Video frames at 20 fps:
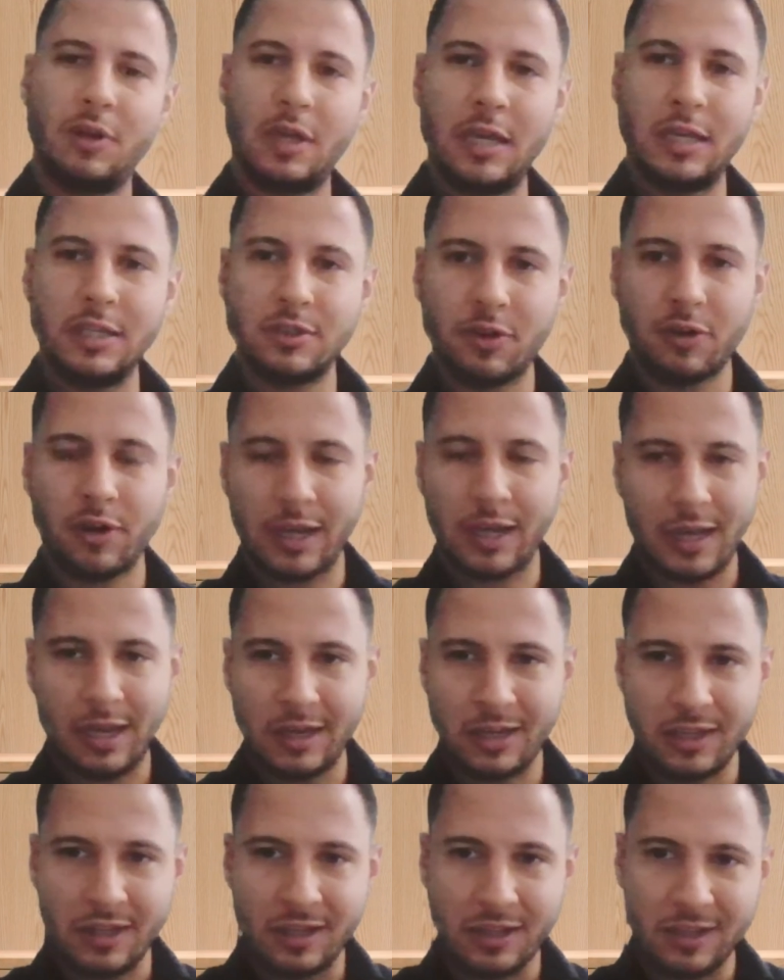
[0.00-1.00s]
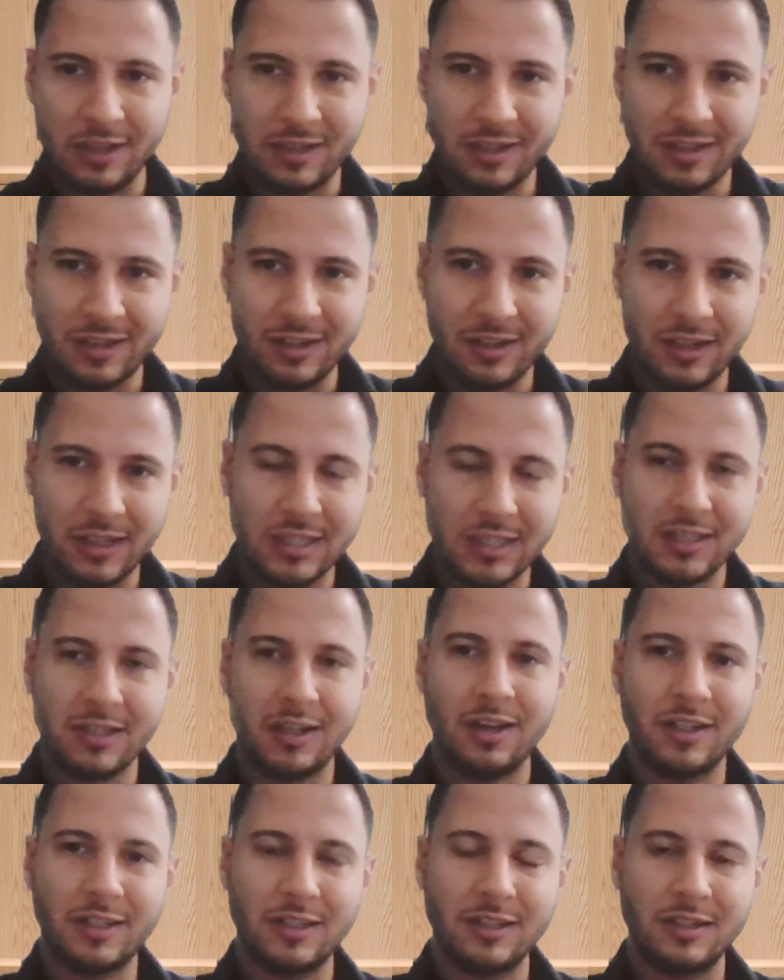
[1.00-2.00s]
is there like any
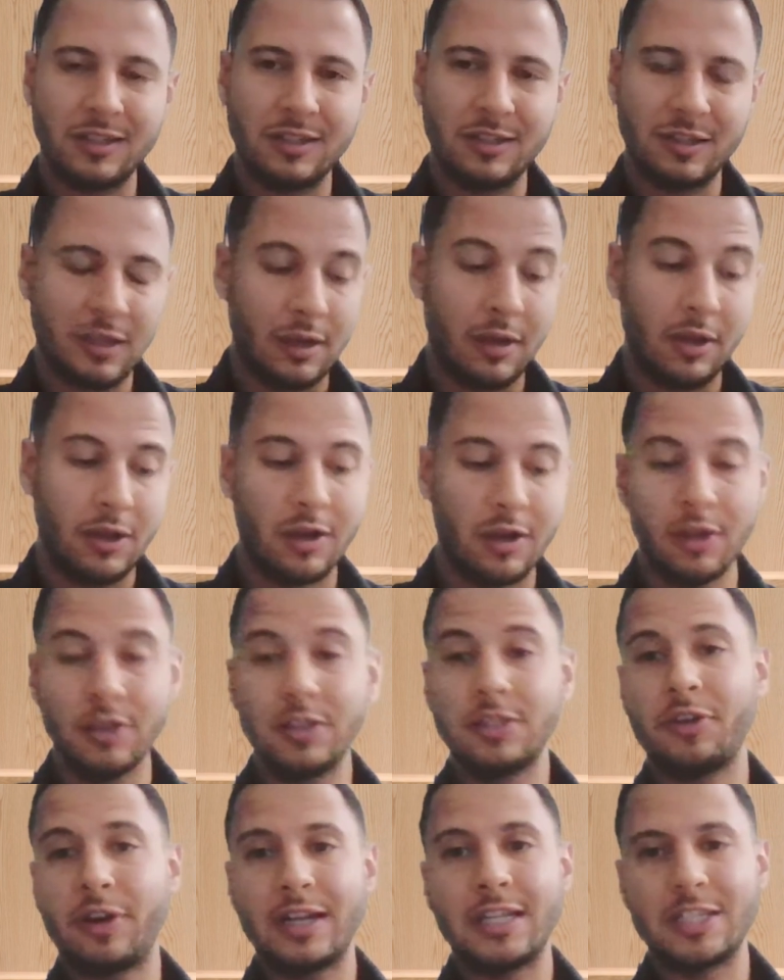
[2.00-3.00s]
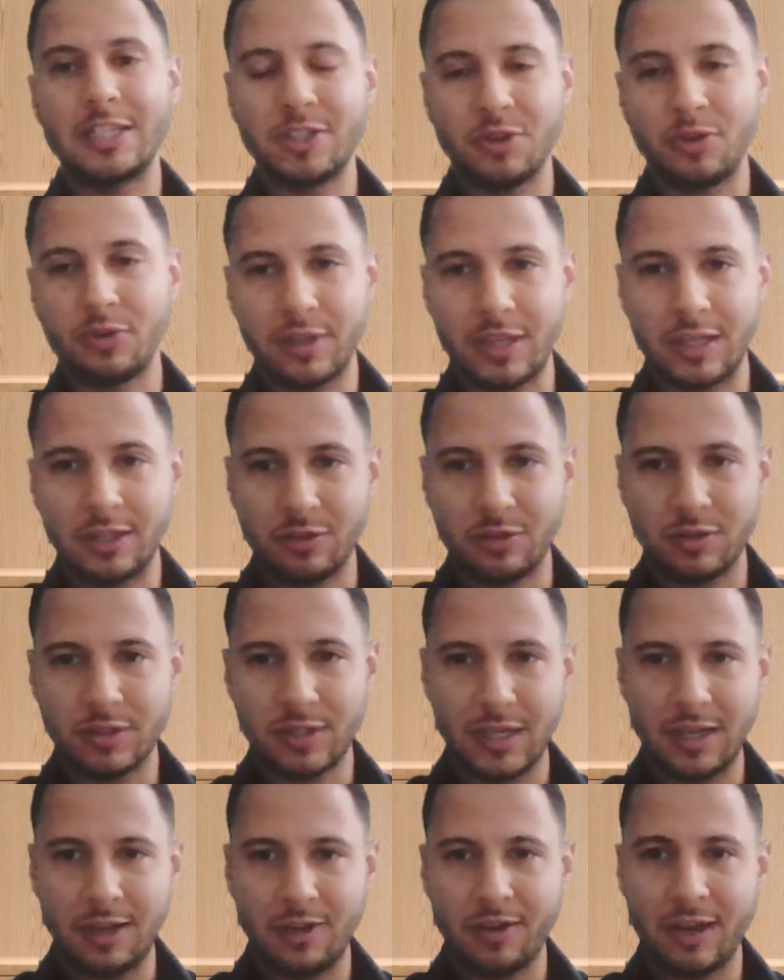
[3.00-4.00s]
is there any story that you
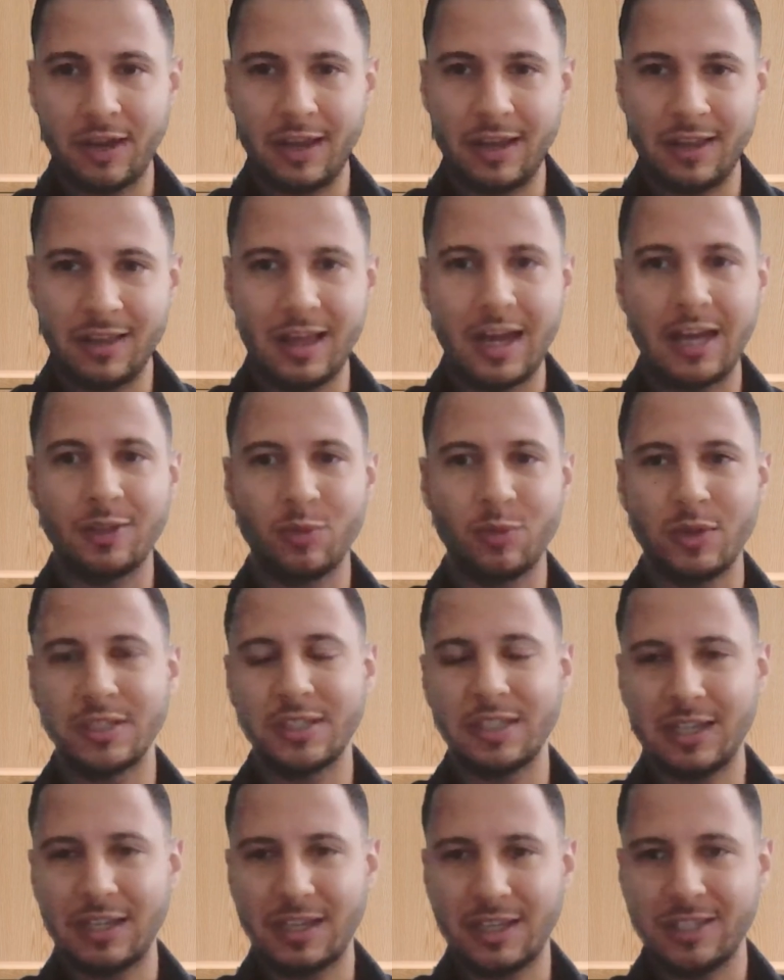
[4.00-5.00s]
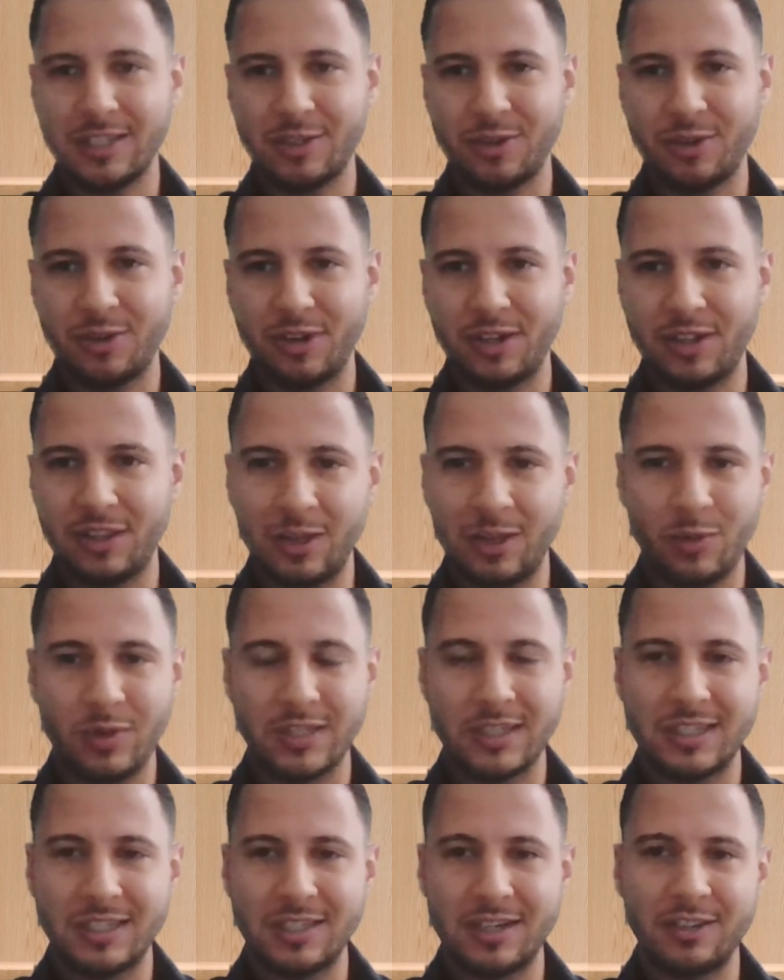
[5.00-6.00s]
say, okay, that was like a story, that
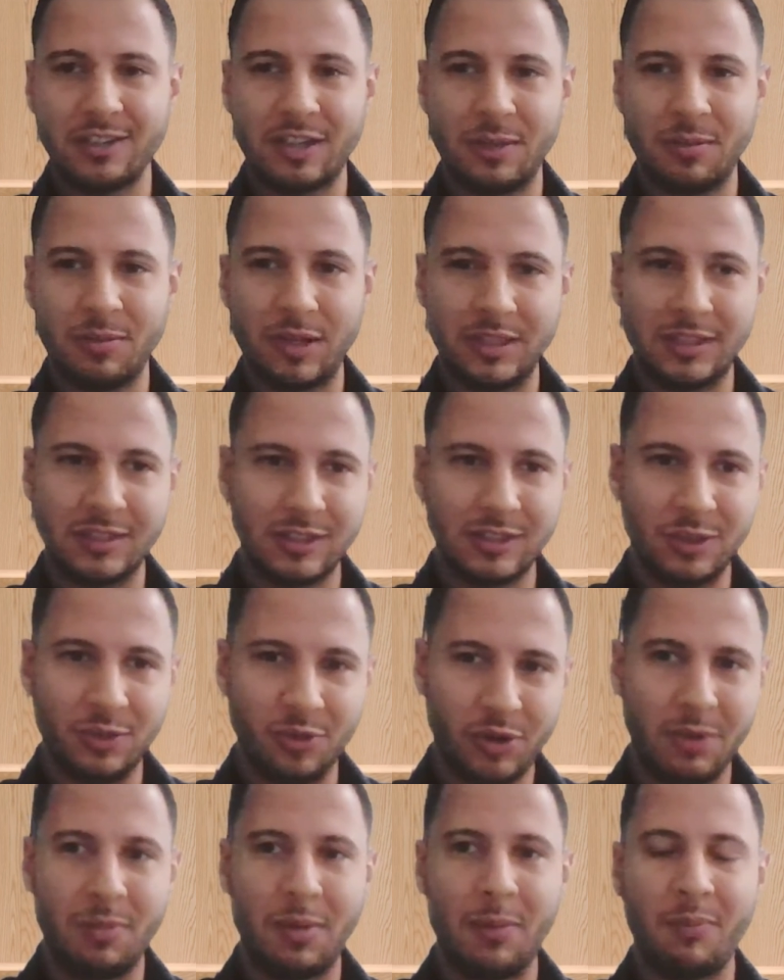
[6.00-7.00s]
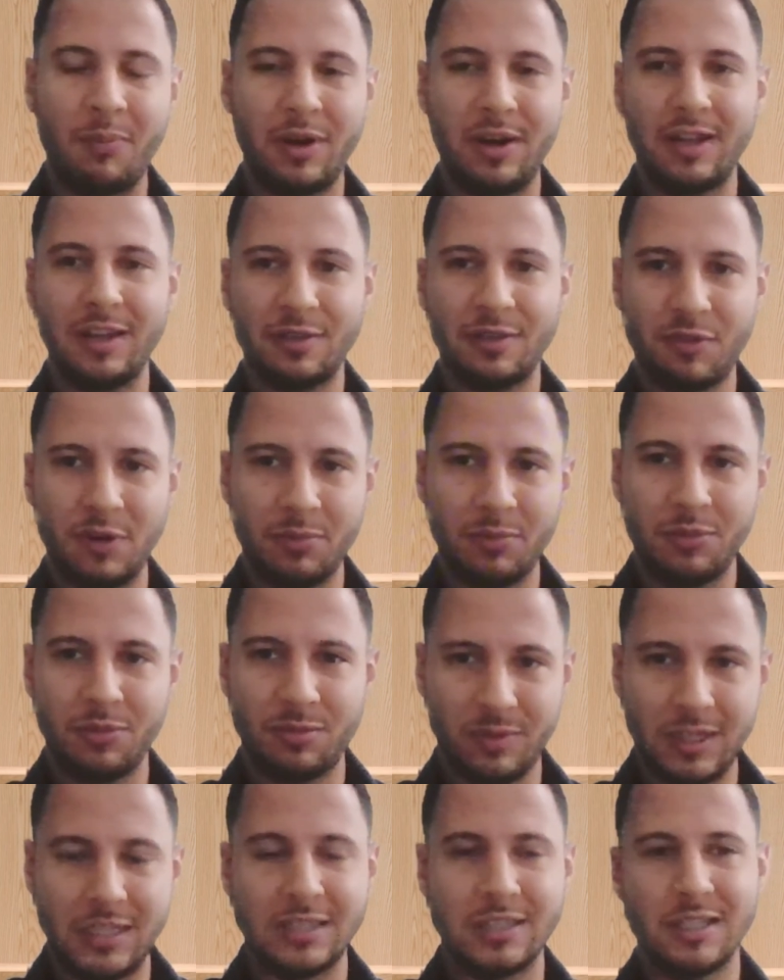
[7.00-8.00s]
was a startup that you remember like from
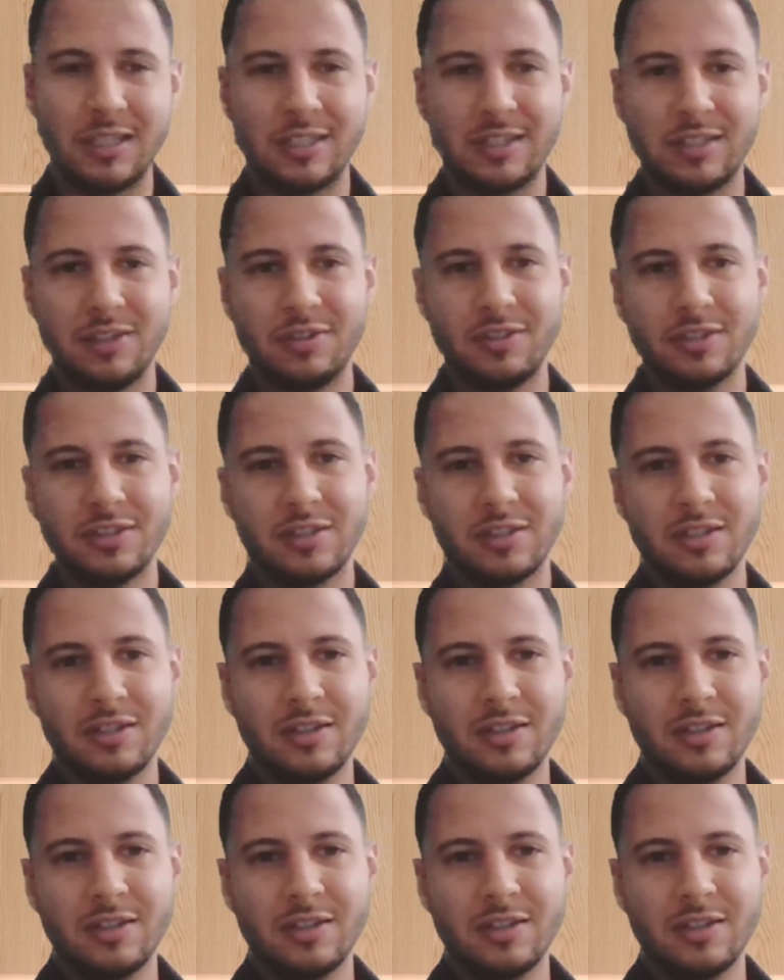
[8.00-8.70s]
these 6 years?